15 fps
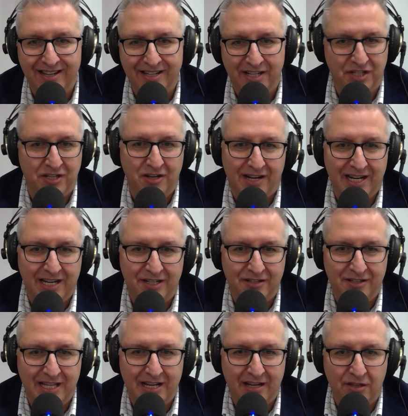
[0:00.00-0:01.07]
Because you're not going to
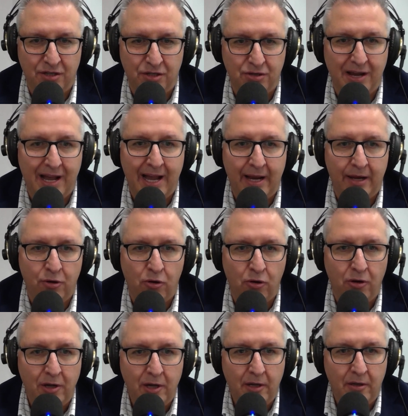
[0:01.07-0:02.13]
do that on the train.
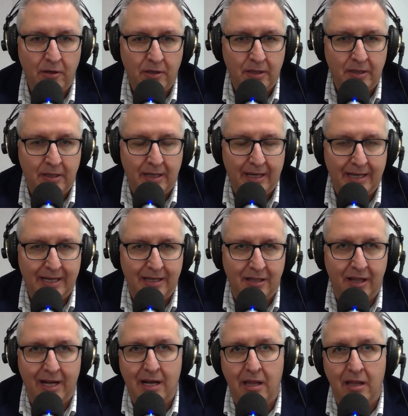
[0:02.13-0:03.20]
Or
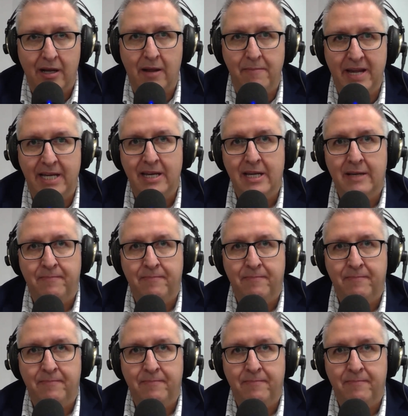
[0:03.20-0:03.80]
I mean,